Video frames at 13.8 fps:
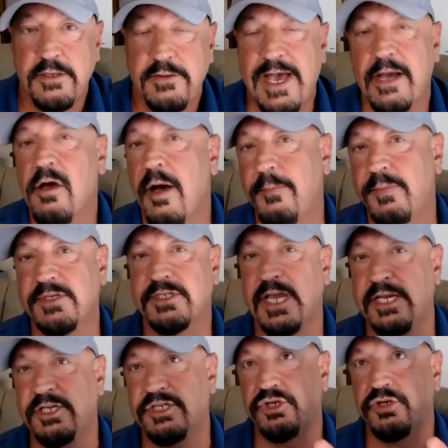That
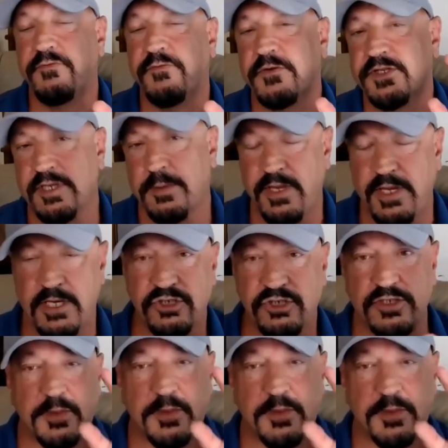compensates you for some of the issues.